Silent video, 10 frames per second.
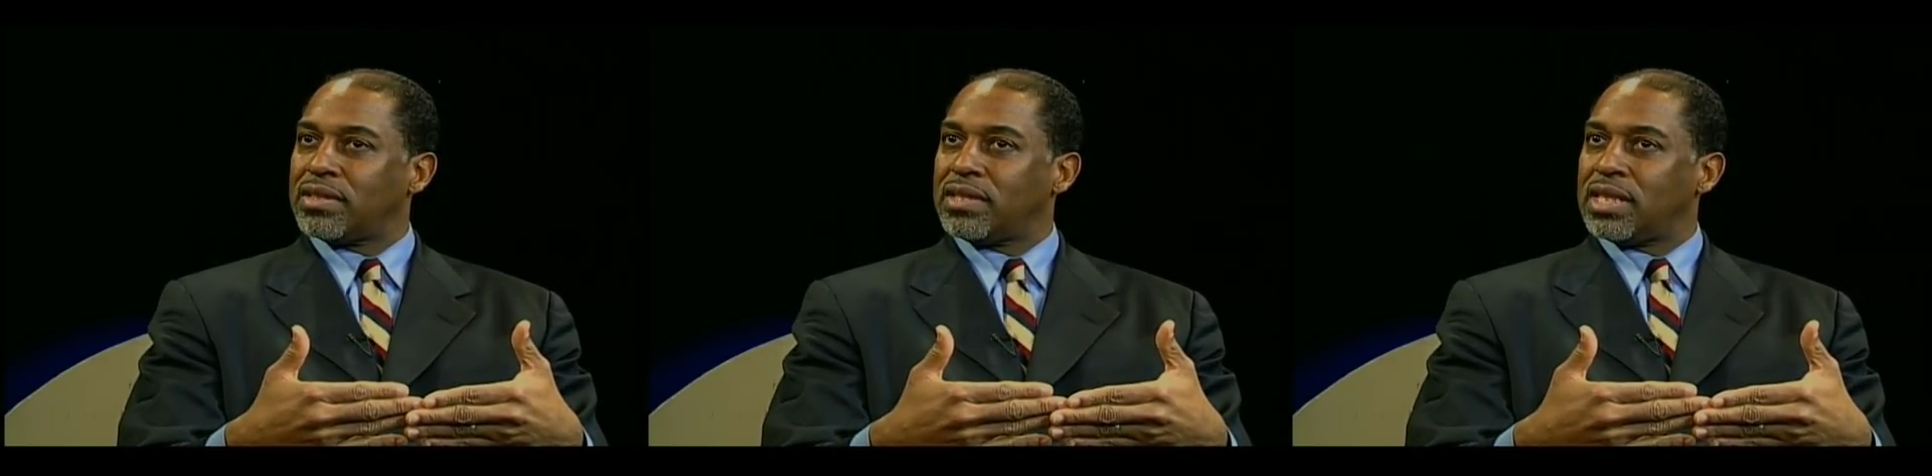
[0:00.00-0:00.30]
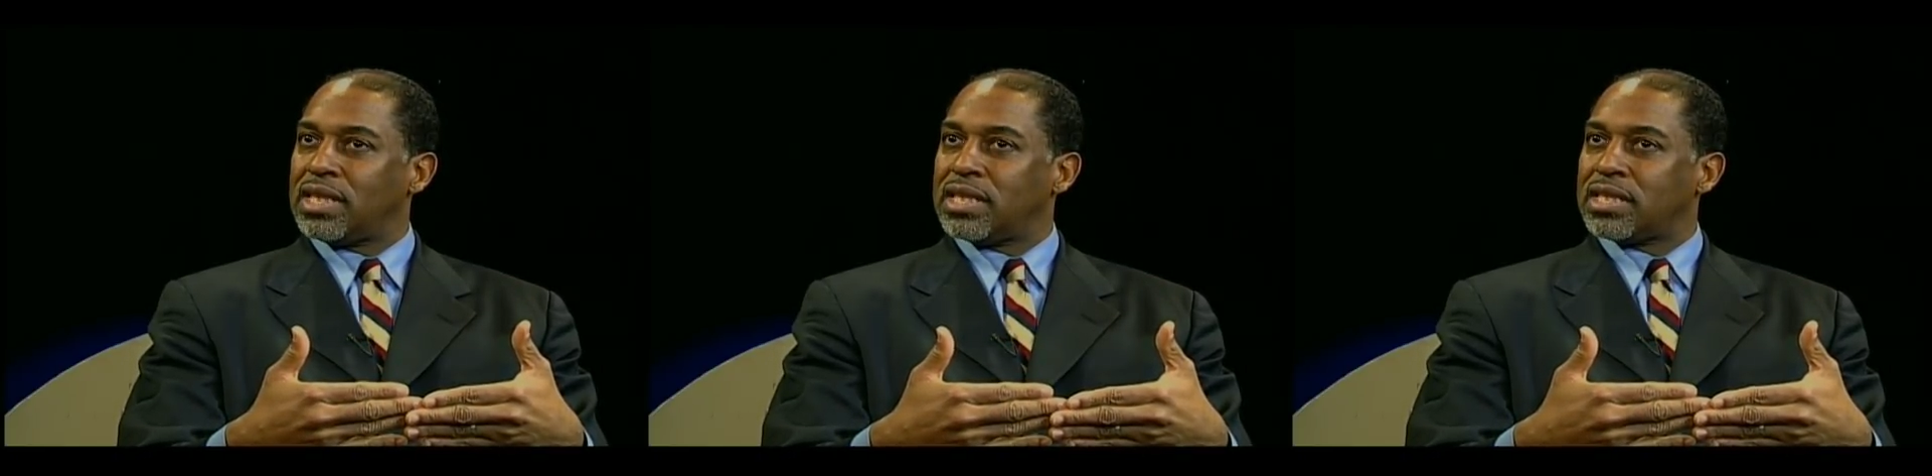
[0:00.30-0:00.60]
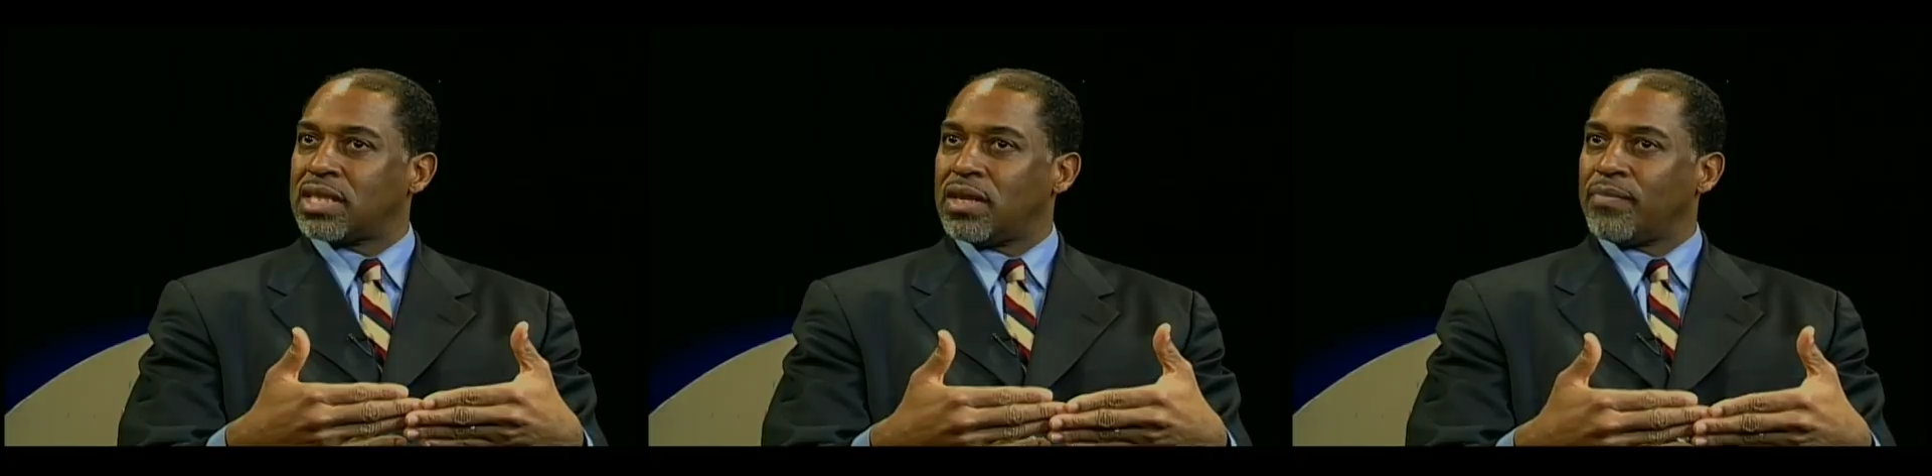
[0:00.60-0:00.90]

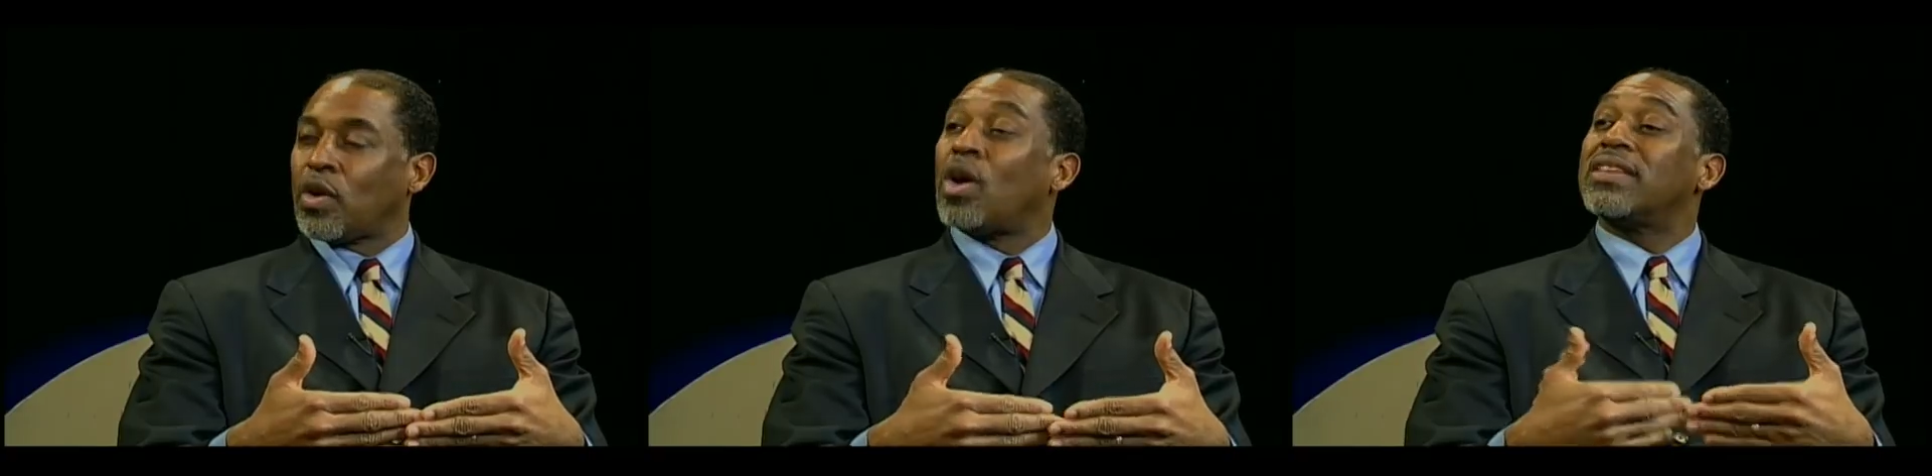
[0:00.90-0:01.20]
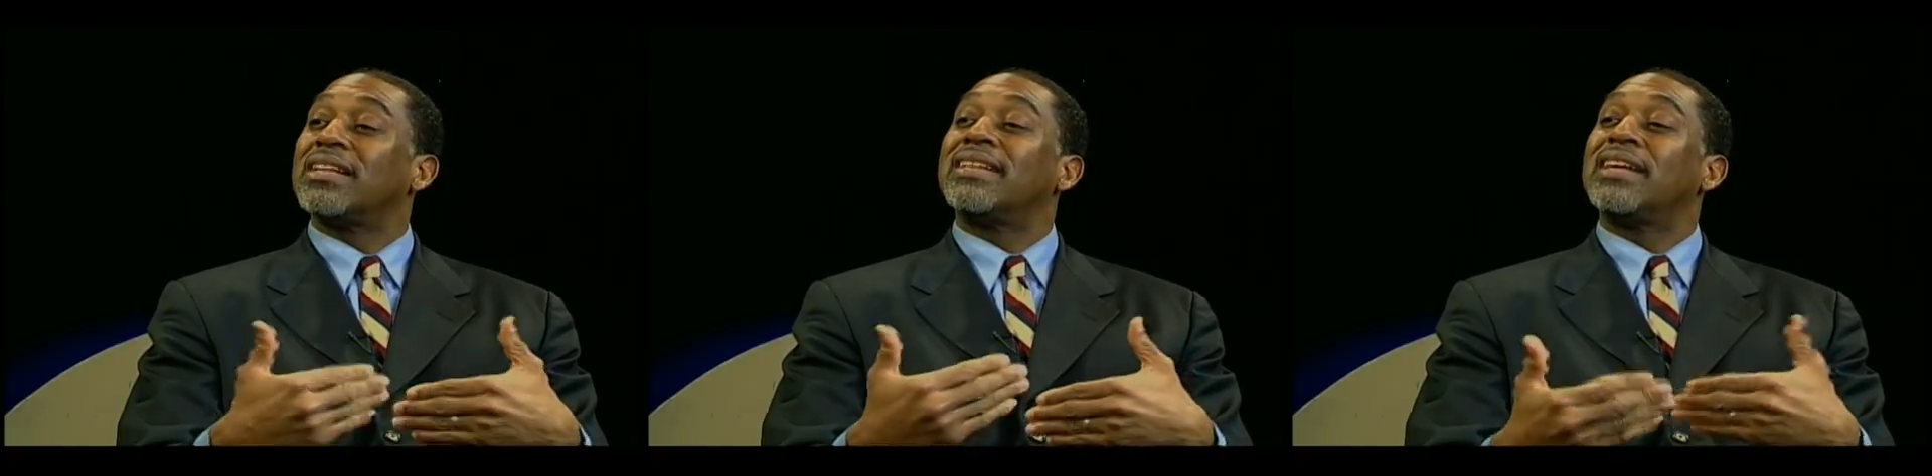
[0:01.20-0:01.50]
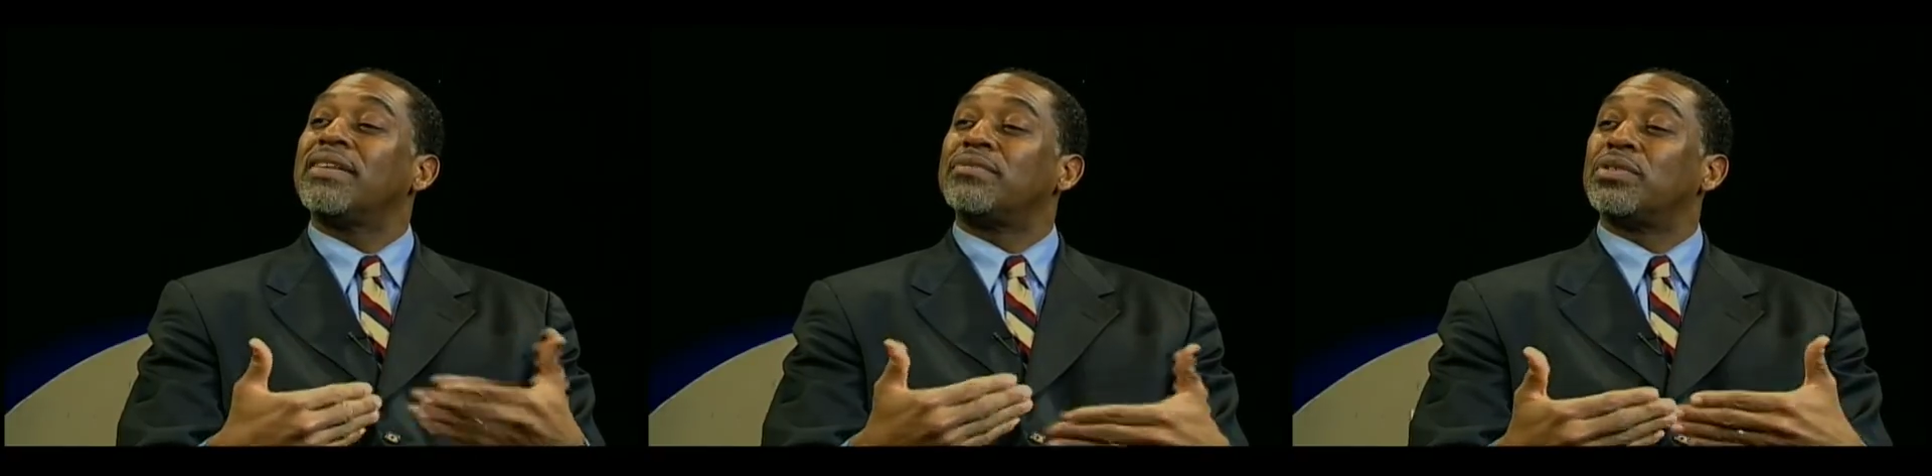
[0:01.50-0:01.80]
is on the
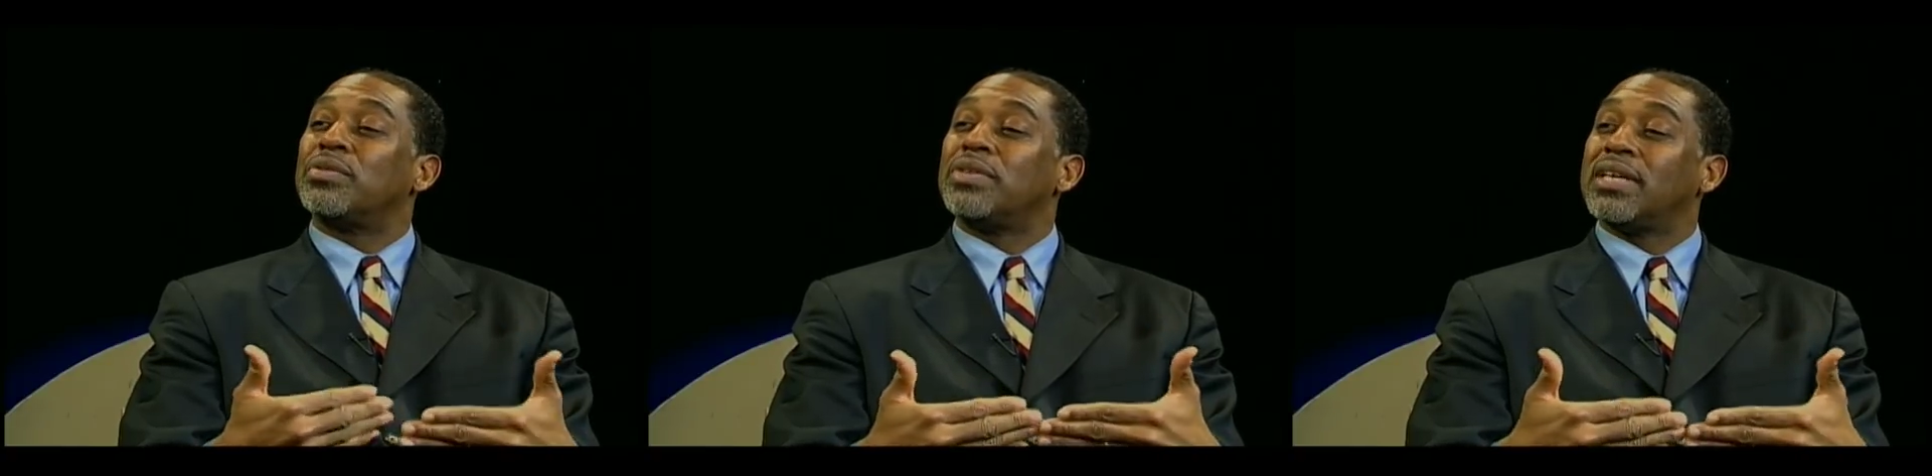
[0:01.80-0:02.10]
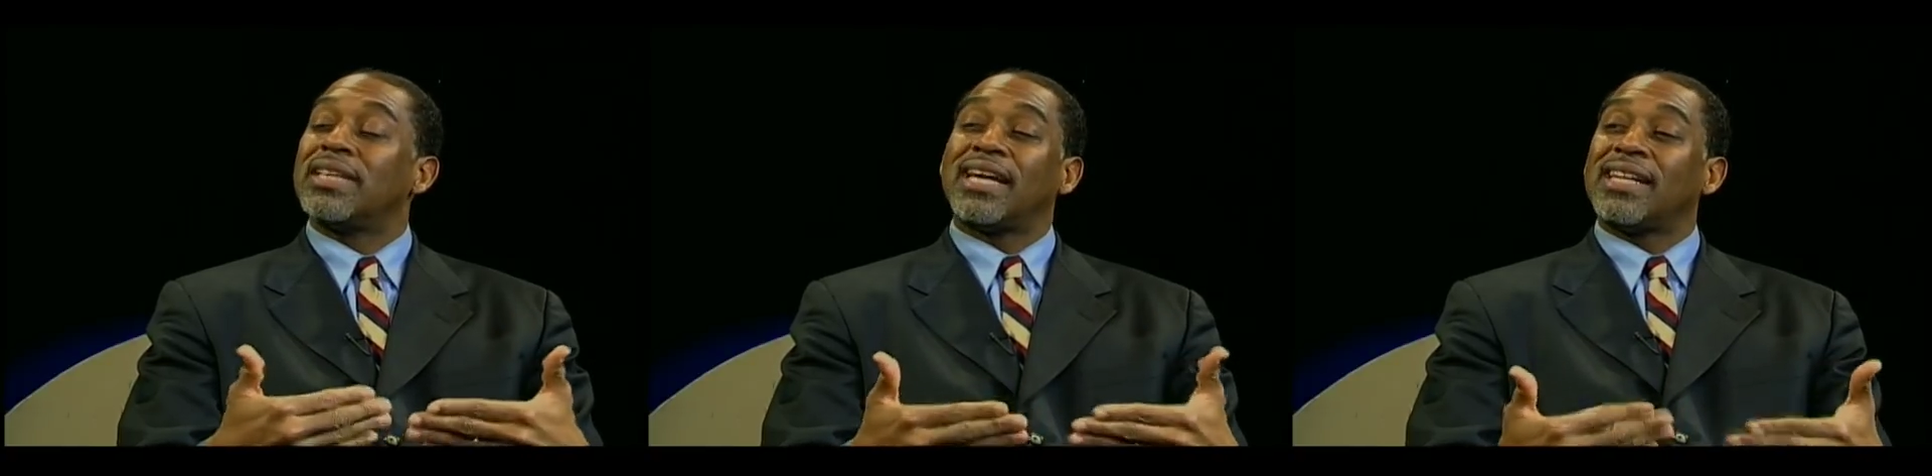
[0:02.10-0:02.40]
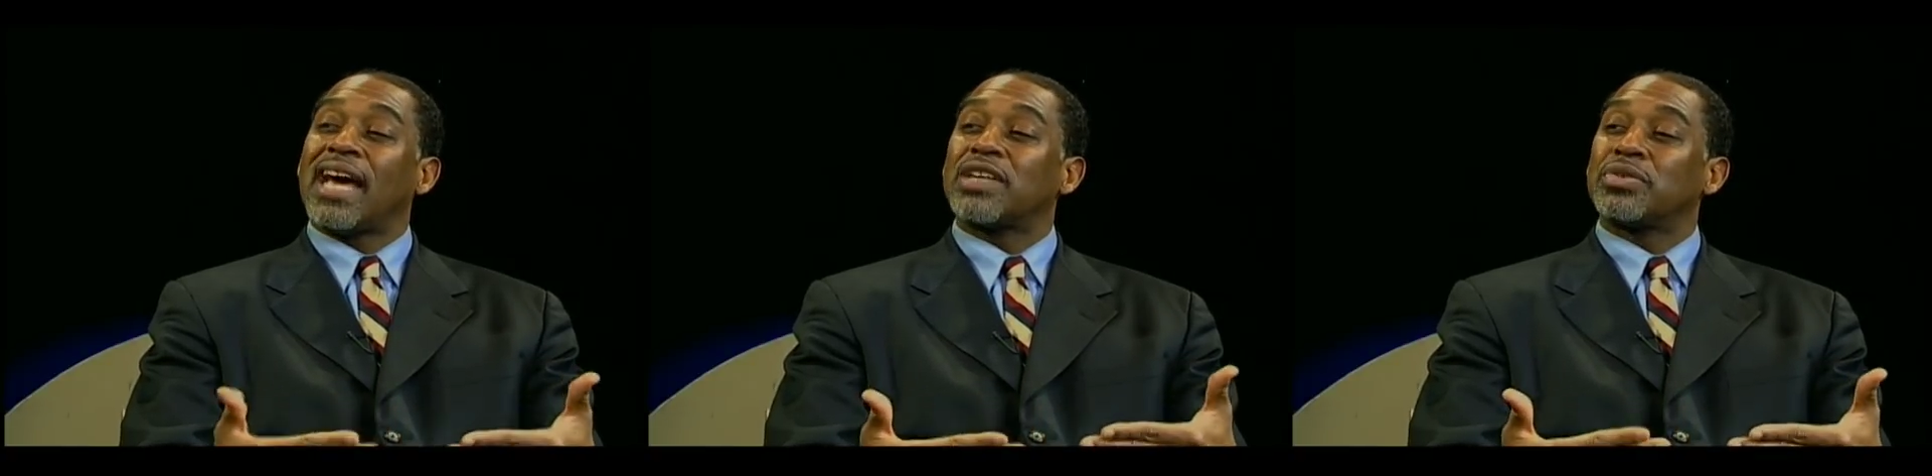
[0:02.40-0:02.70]
level that it
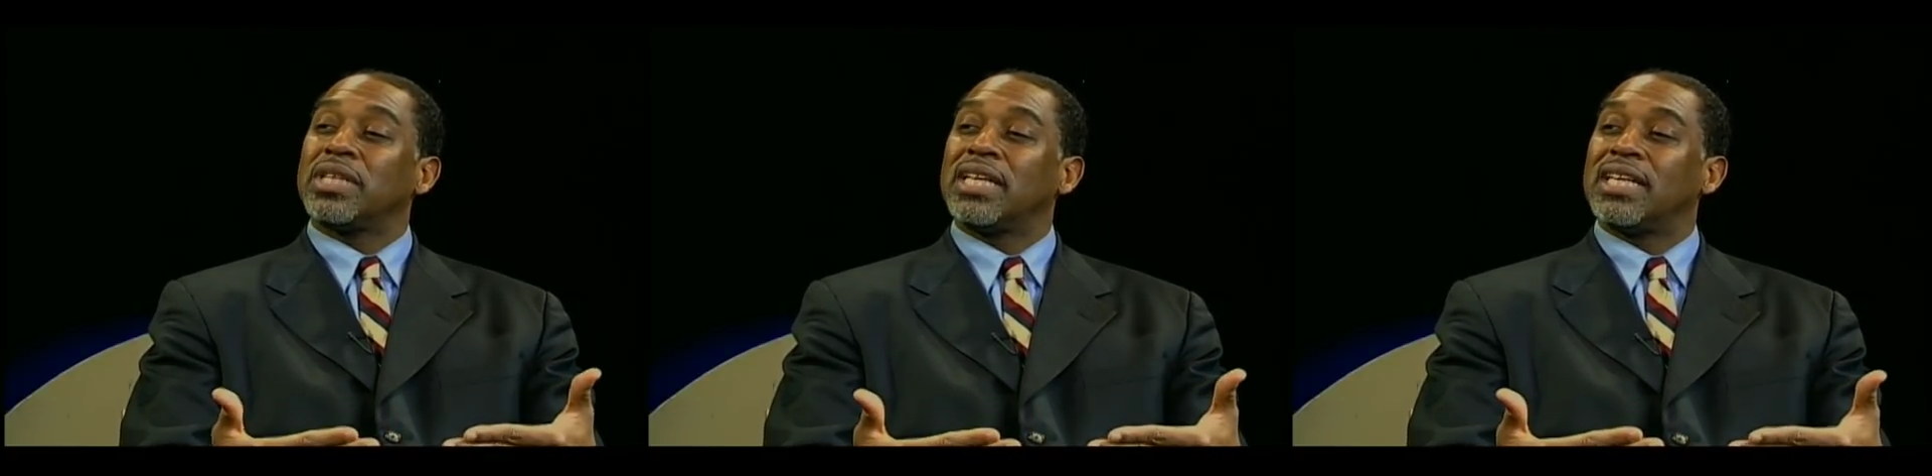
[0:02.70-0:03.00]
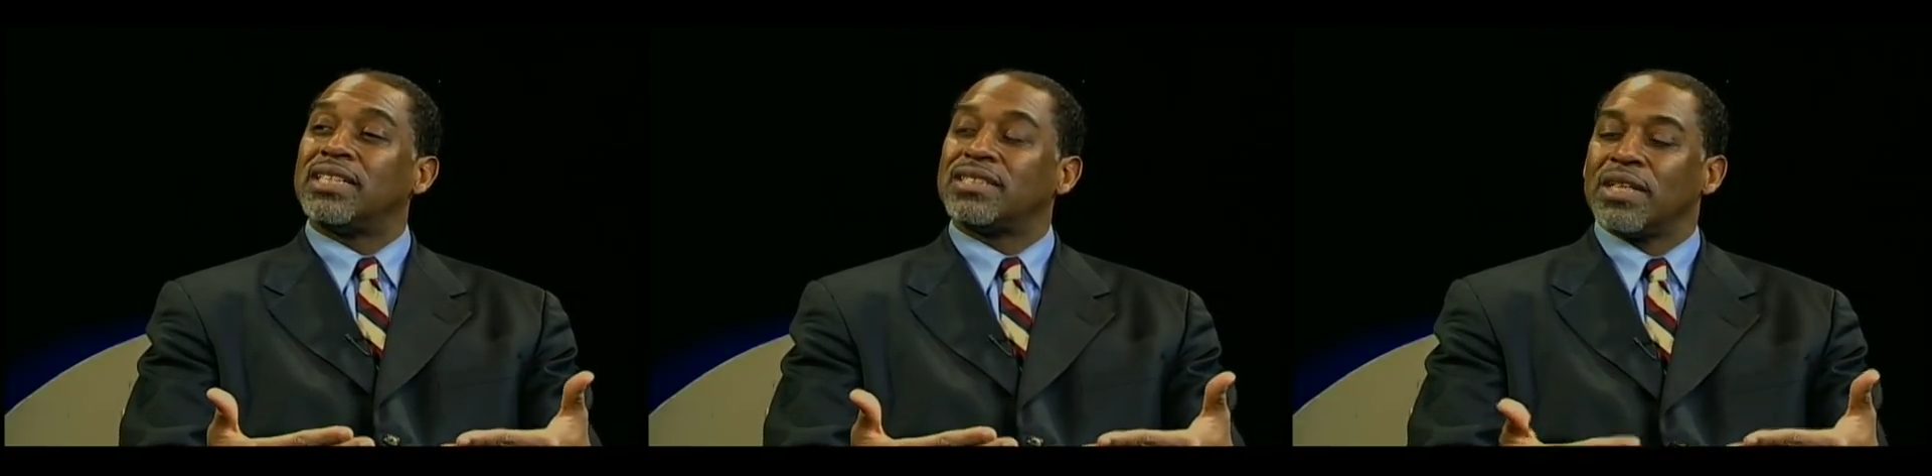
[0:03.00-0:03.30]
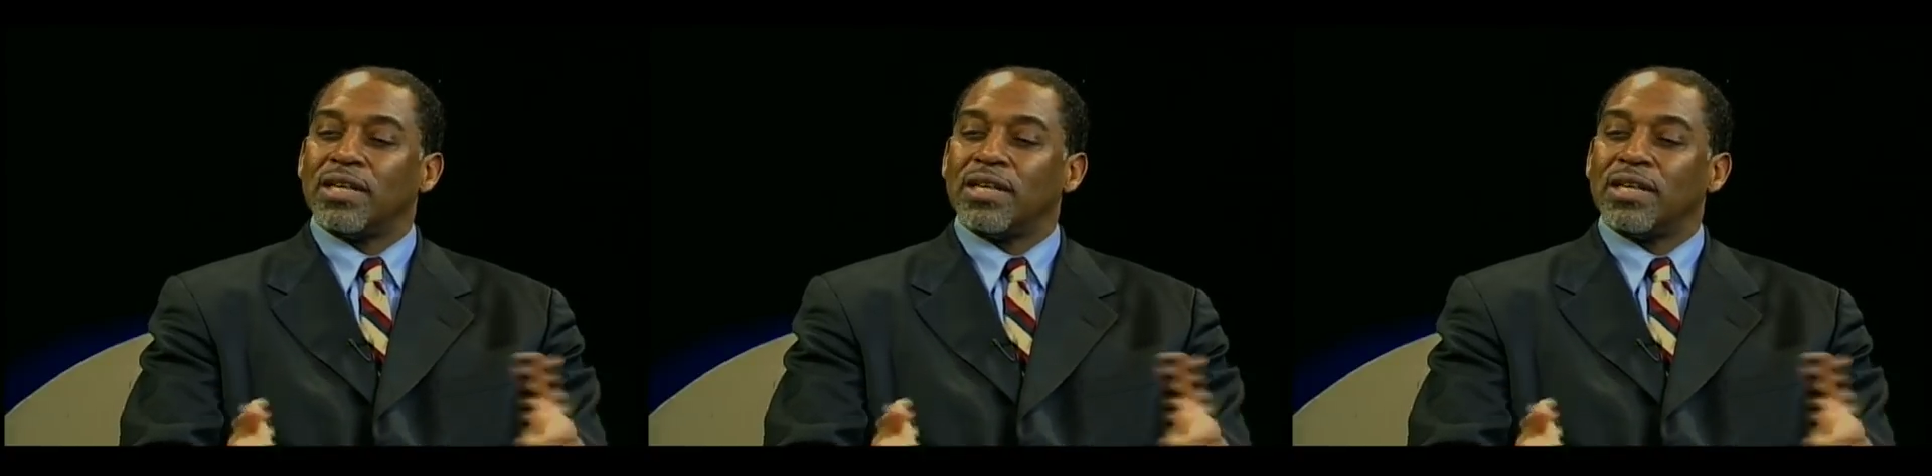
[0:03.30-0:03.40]
actually is.